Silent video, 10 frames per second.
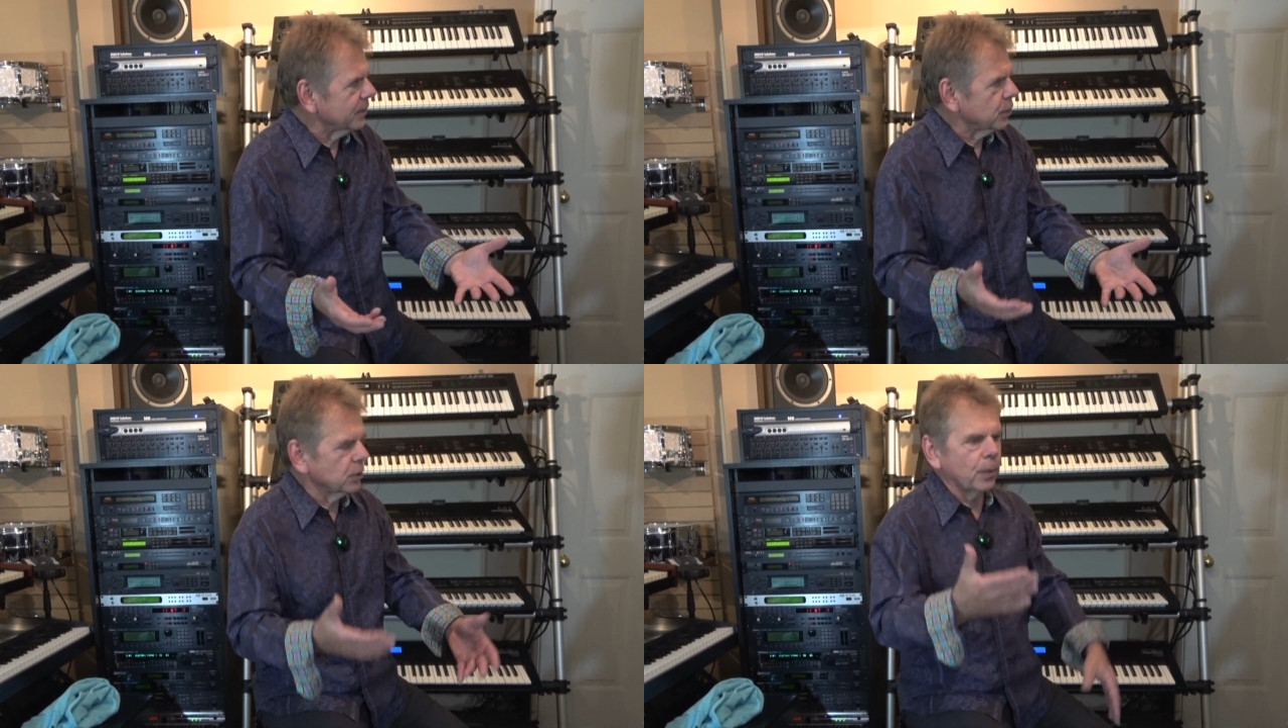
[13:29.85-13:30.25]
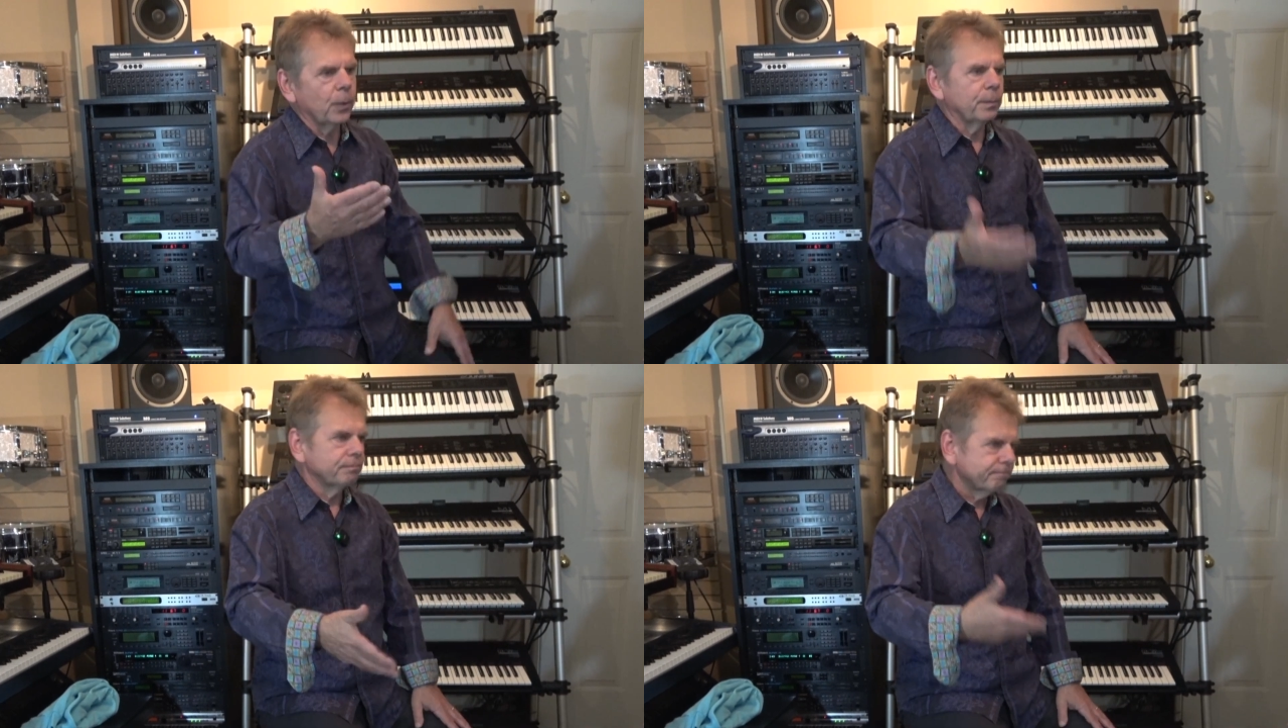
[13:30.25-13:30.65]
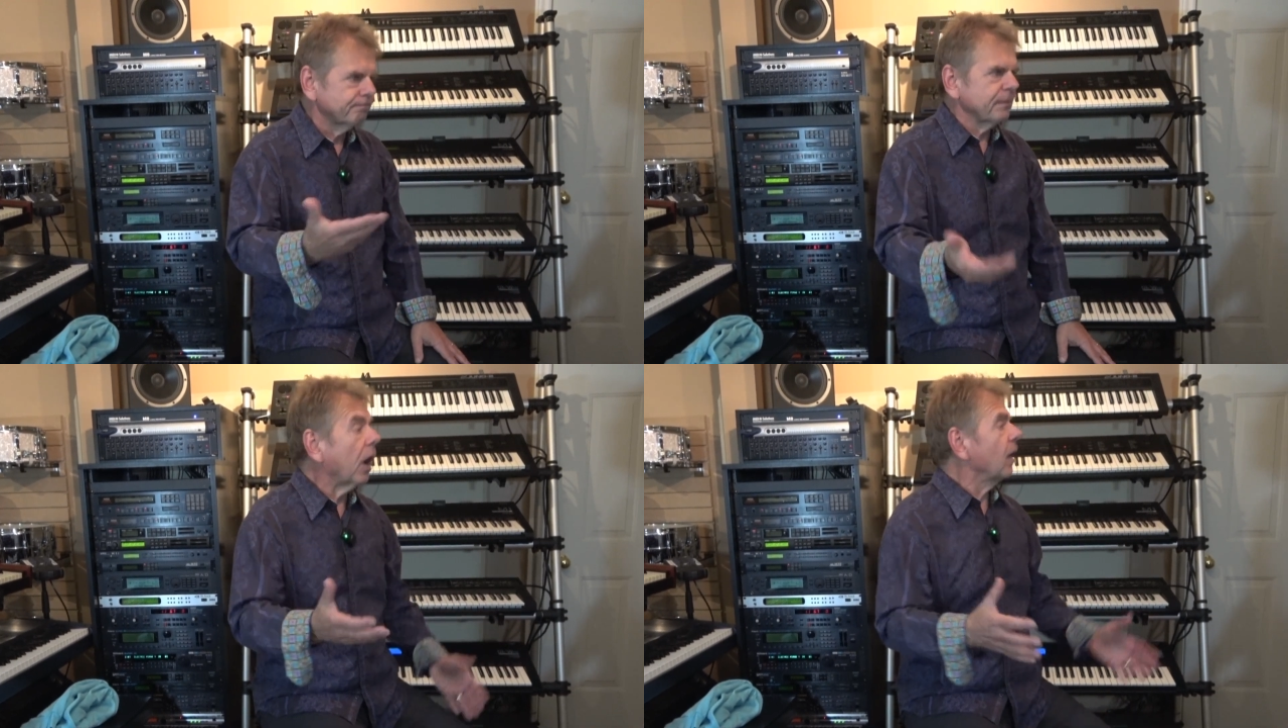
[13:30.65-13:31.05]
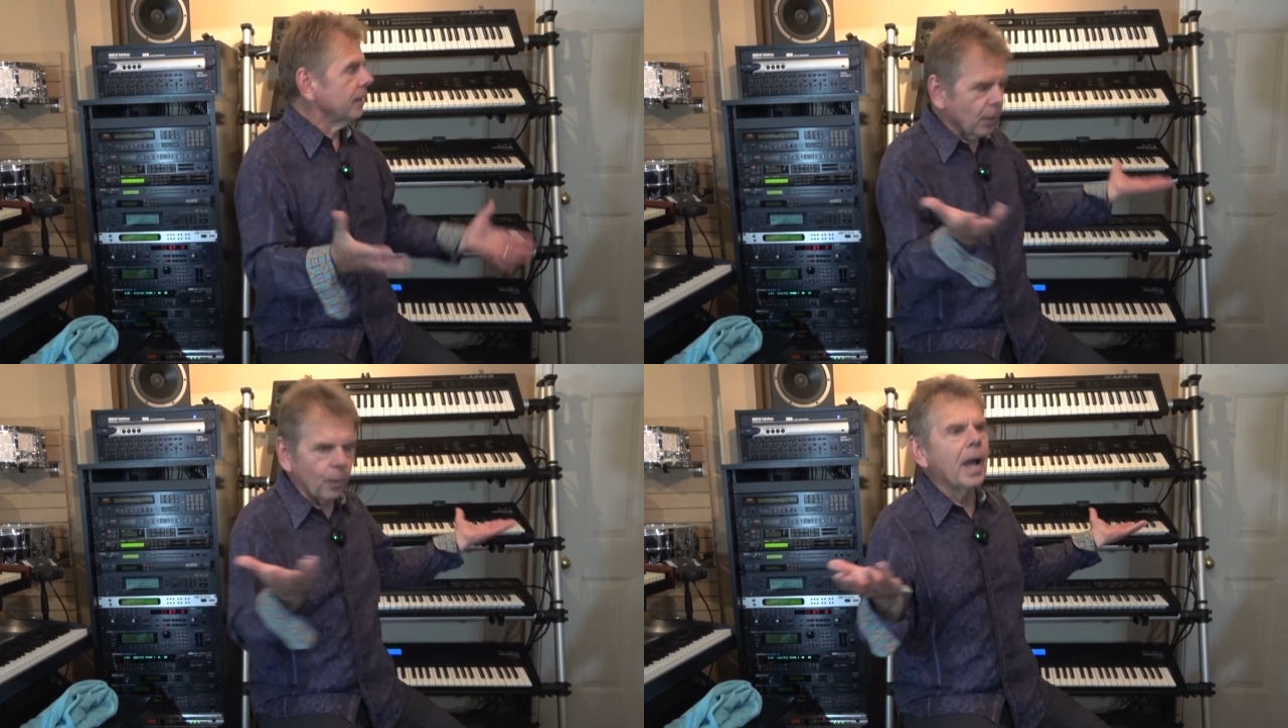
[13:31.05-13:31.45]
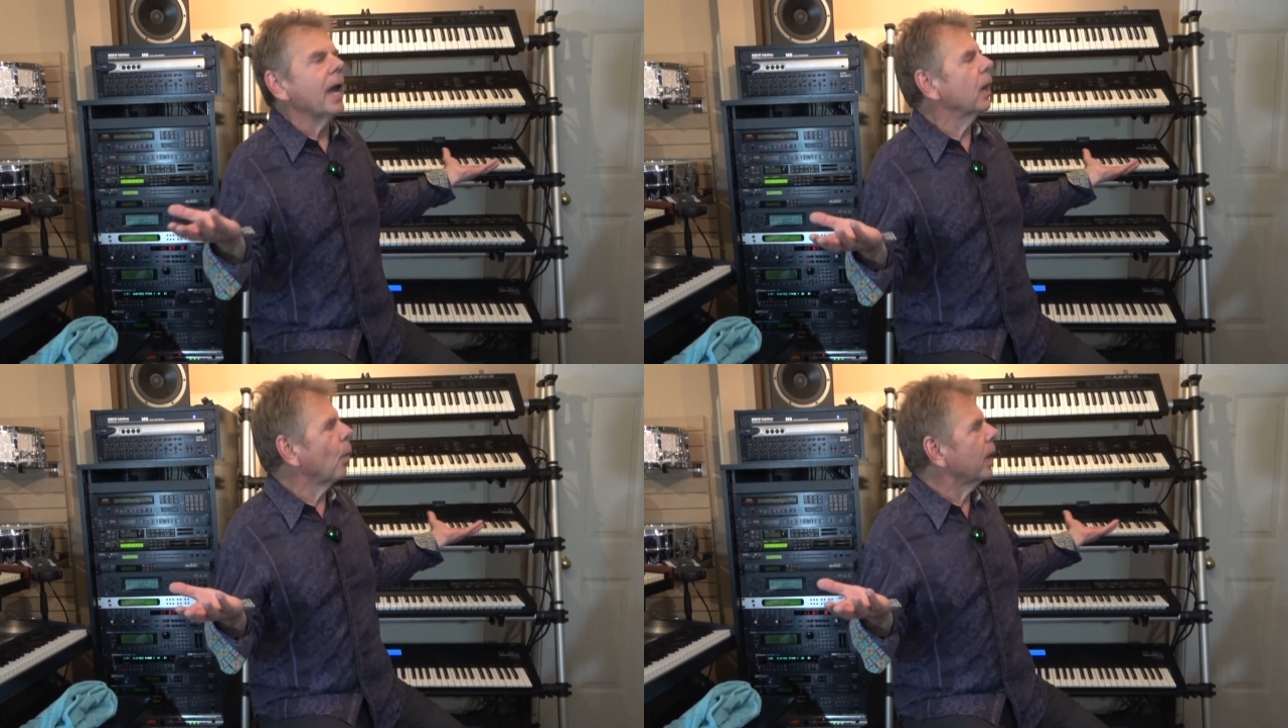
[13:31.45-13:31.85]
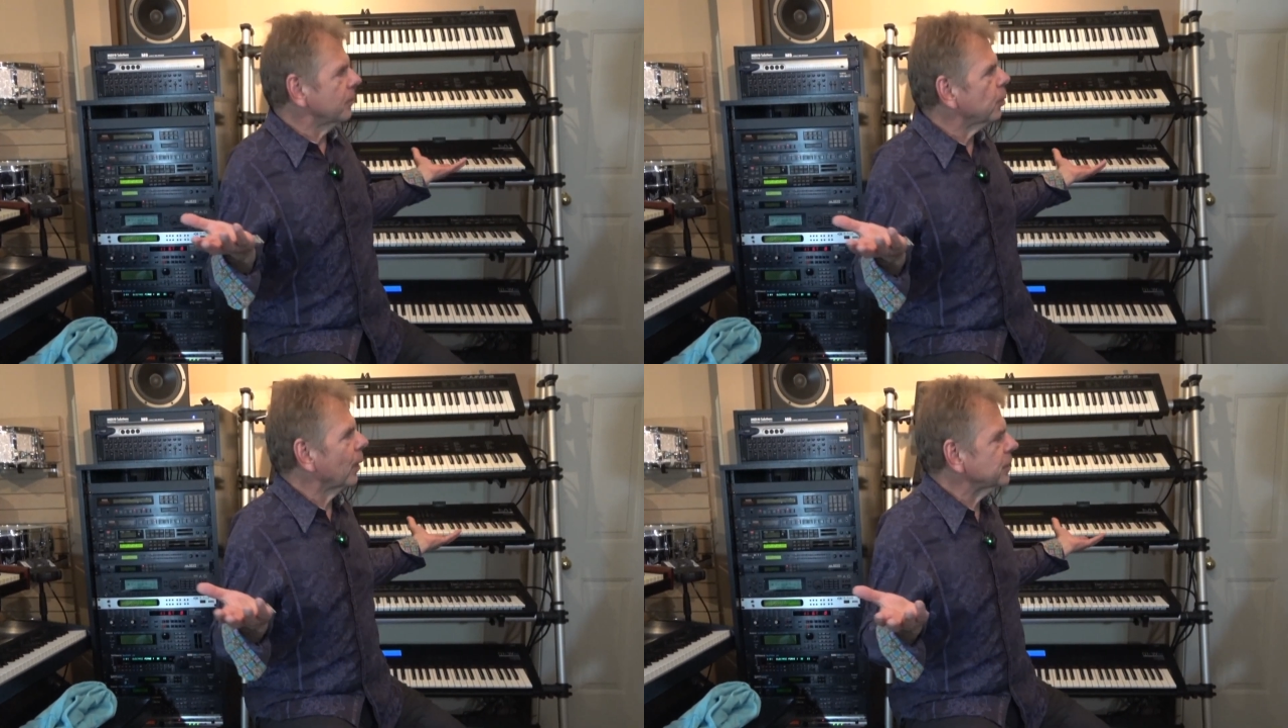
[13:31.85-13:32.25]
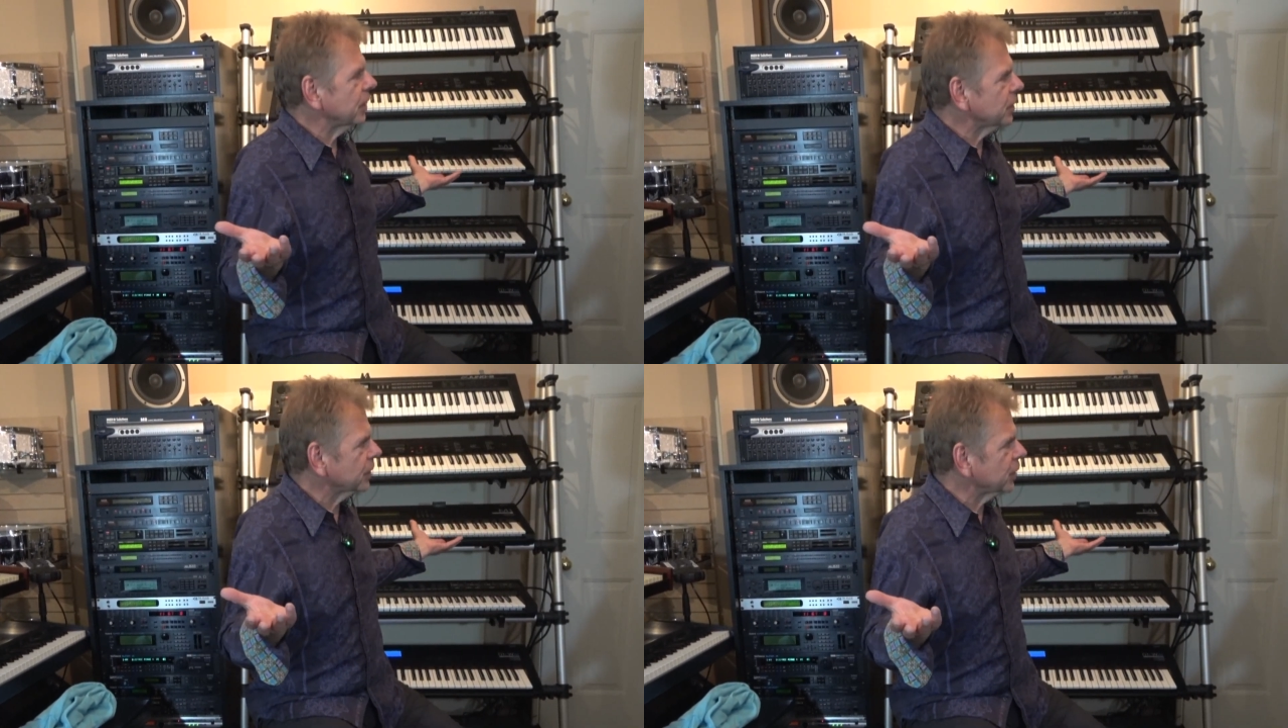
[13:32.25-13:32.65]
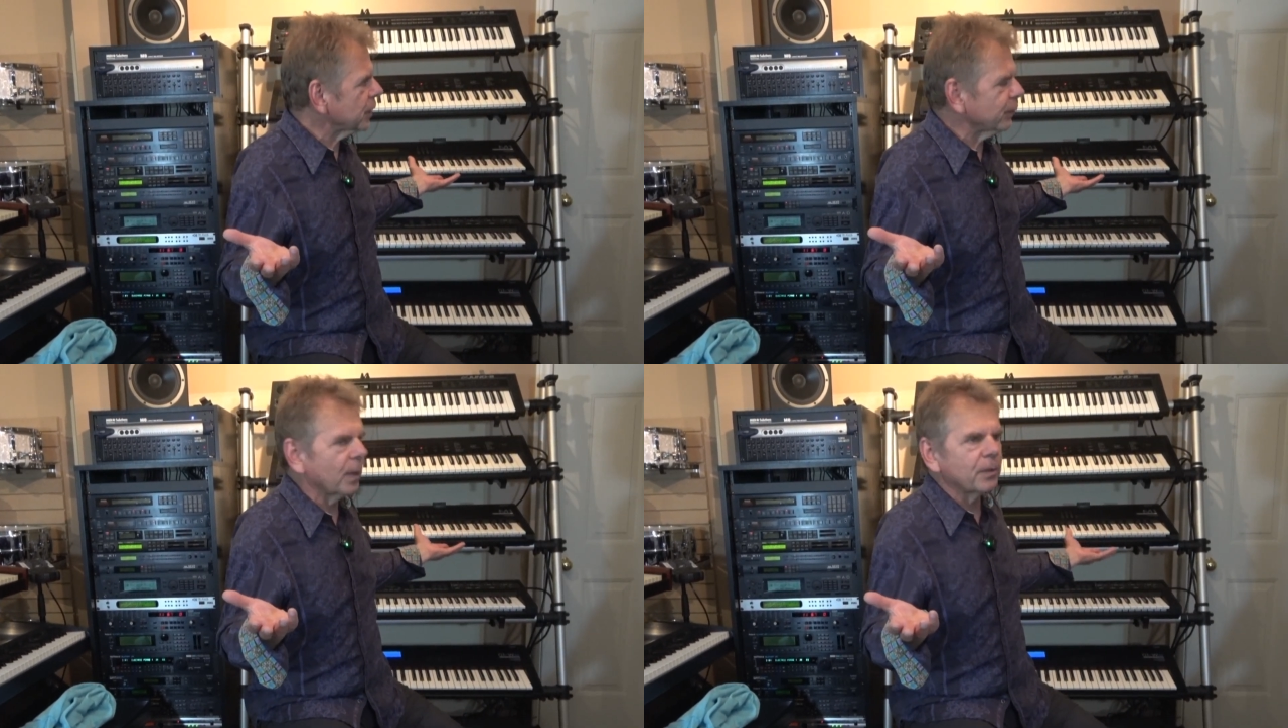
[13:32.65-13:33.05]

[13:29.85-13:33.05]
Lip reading: So, you know, and when I say successful,